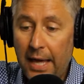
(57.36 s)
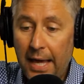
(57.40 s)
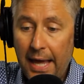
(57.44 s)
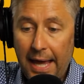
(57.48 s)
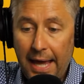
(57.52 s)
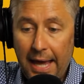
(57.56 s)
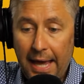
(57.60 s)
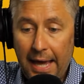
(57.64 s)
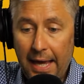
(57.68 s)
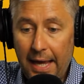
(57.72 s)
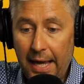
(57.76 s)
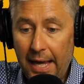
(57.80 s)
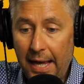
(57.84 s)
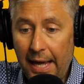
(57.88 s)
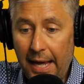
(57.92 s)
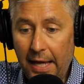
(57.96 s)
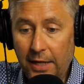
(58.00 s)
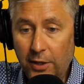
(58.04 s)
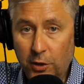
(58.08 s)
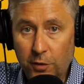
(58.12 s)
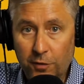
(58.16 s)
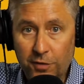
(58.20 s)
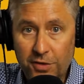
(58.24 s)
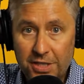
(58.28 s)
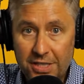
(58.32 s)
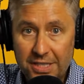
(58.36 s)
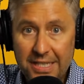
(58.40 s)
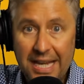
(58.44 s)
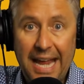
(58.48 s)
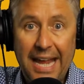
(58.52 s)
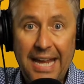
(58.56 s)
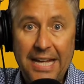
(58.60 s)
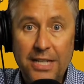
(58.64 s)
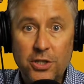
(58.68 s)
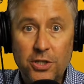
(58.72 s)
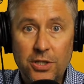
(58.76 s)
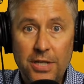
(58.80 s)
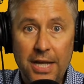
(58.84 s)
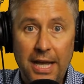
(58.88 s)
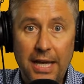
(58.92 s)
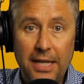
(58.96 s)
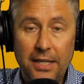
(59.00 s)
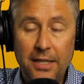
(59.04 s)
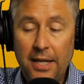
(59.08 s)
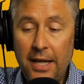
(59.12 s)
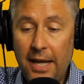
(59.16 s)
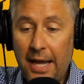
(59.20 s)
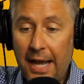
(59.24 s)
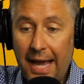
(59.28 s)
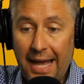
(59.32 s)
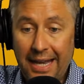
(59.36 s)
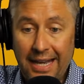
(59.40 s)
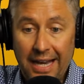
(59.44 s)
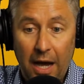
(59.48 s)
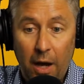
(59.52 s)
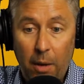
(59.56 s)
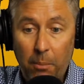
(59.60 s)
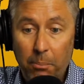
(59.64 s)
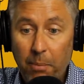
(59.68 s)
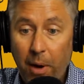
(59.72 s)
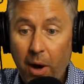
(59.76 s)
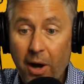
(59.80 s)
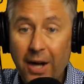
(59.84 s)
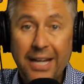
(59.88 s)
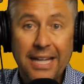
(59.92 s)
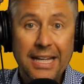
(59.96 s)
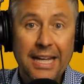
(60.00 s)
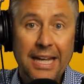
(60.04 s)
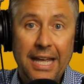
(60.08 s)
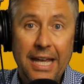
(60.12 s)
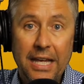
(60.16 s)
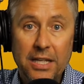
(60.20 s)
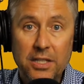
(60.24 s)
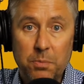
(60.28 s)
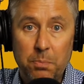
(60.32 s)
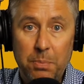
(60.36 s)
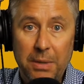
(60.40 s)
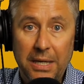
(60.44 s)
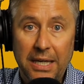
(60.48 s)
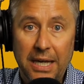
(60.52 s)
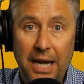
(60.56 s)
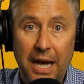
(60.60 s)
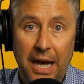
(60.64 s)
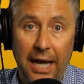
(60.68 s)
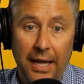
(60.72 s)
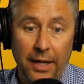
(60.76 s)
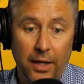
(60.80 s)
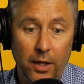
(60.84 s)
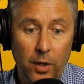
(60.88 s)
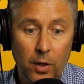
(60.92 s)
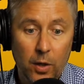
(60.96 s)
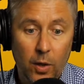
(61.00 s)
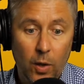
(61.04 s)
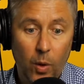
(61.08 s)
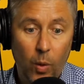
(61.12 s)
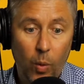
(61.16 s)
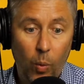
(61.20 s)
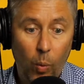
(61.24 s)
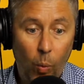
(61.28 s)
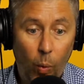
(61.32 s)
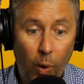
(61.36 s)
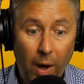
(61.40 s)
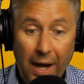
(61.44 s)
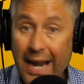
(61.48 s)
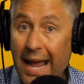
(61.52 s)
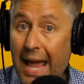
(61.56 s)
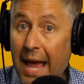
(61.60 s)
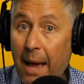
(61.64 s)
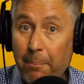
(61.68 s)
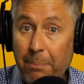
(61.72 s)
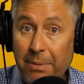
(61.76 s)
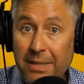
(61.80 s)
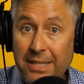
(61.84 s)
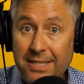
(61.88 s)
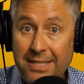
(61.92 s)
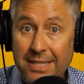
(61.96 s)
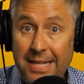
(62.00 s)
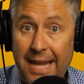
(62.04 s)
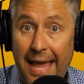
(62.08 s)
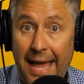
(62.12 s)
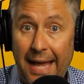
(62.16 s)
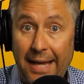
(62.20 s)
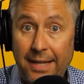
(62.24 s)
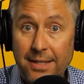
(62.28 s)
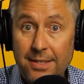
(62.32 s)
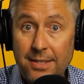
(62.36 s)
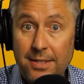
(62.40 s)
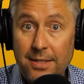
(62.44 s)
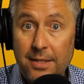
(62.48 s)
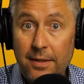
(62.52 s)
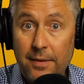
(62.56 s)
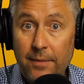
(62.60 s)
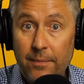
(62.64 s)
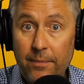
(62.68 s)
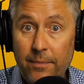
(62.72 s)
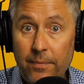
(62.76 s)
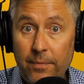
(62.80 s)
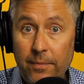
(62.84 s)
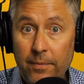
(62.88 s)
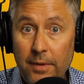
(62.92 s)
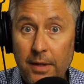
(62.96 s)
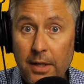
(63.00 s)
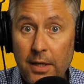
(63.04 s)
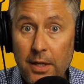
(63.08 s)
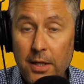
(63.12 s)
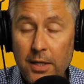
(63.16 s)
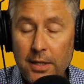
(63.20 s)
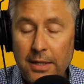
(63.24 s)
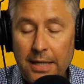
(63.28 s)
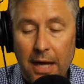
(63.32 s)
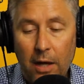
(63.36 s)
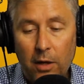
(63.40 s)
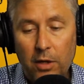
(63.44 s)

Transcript: and you've staged it and now marketing has begun, what happens next? Now,